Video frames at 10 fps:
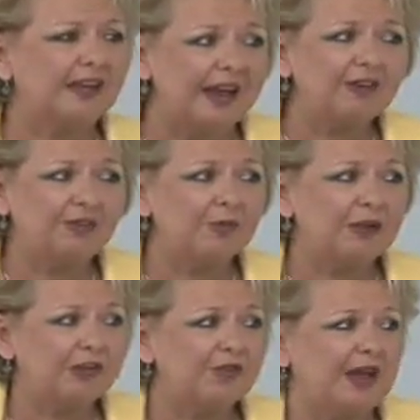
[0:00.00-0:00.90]
I don't know
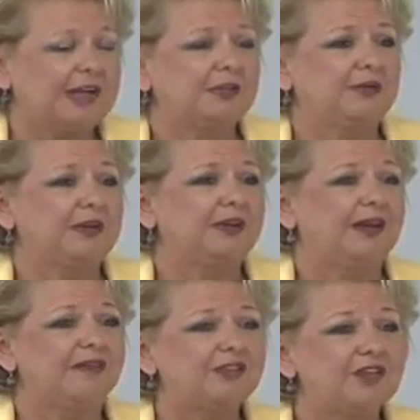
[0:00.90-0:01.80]
about you guys, but
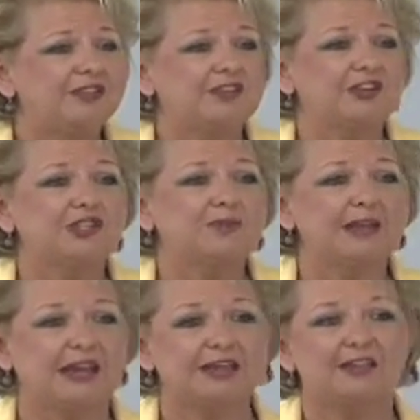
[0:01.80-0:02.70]
I've noticed that there's
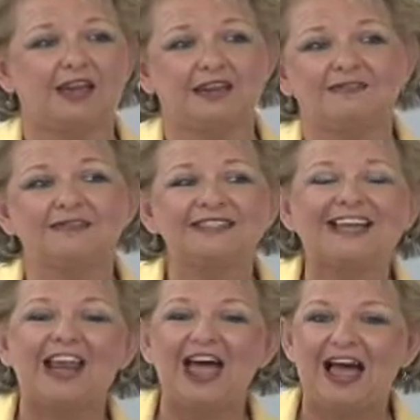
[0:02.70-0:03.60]
been a
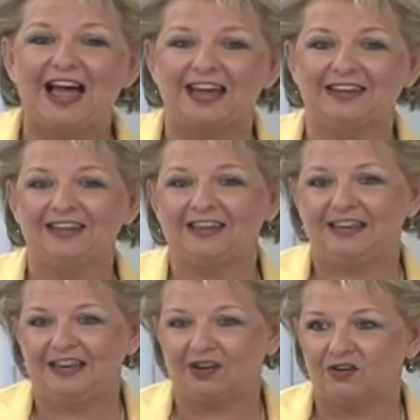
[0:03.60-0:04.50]
decline
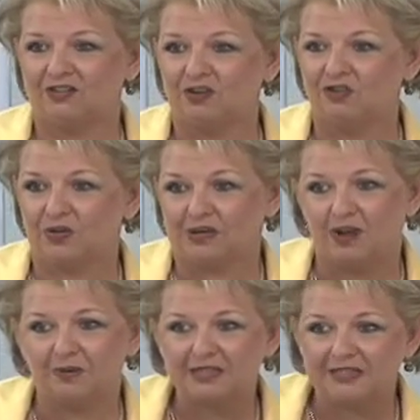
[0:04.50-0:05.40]
in our
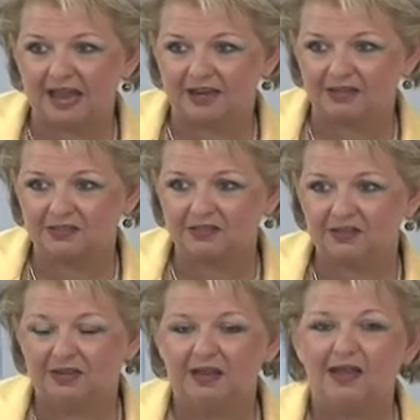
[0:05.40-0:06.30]
socioeconomic status.
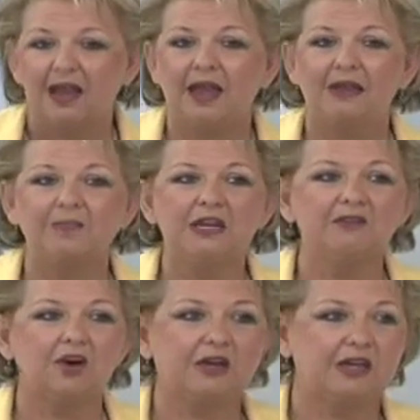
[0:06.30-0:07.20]
And many
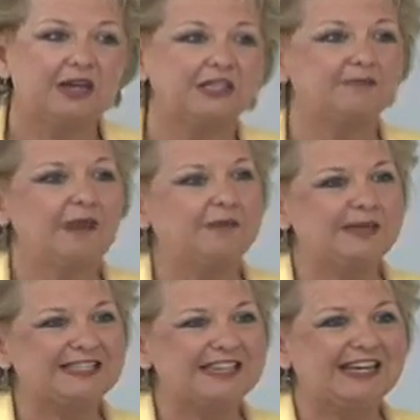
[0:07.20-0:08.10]
of our kids may
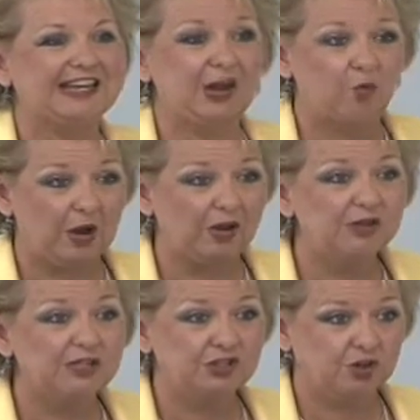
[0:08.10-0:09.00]
be seeking a
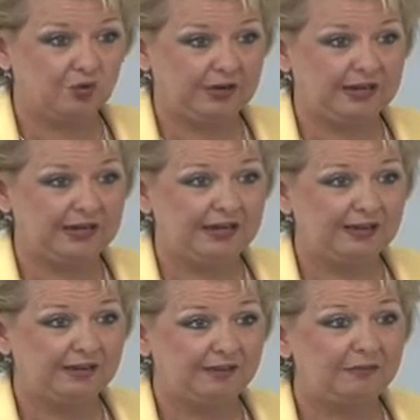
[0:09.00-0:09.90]
welding degree,
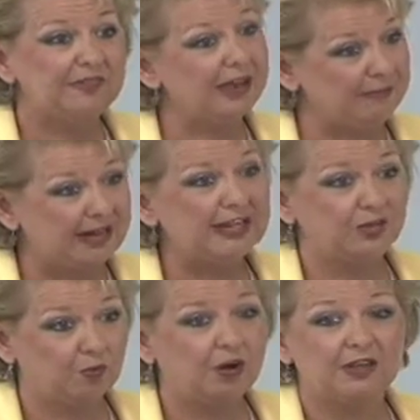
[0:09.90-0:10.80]
but they may need
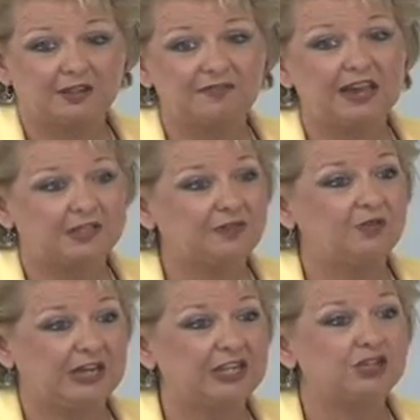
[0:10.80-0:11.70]
to work in the fast
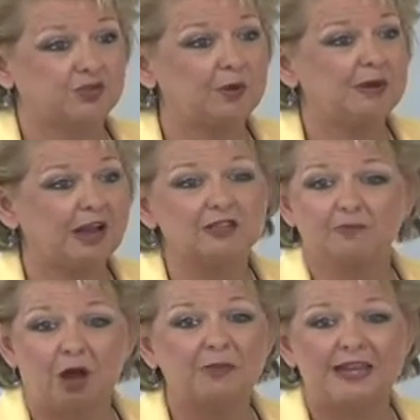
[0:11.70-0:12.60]
food industry because
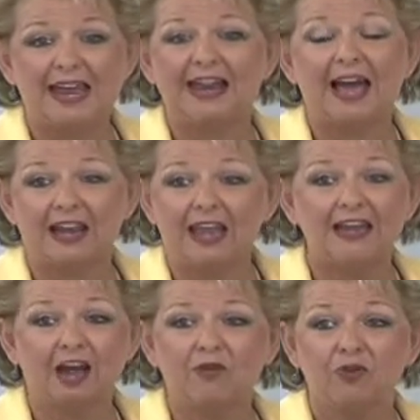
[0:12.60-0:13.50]
mom and dad got
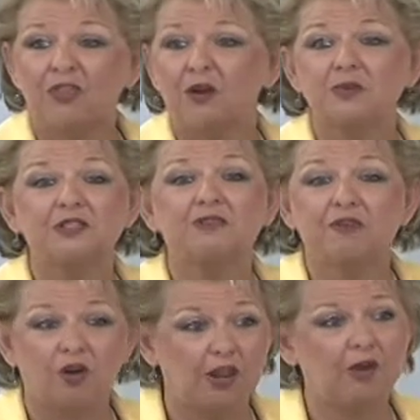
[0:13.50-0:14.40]
laid off or there was a
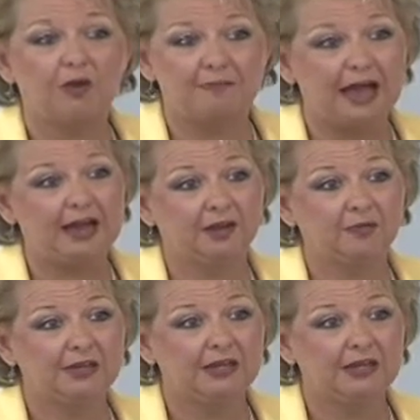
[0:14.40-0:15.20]
furlough at Bynum.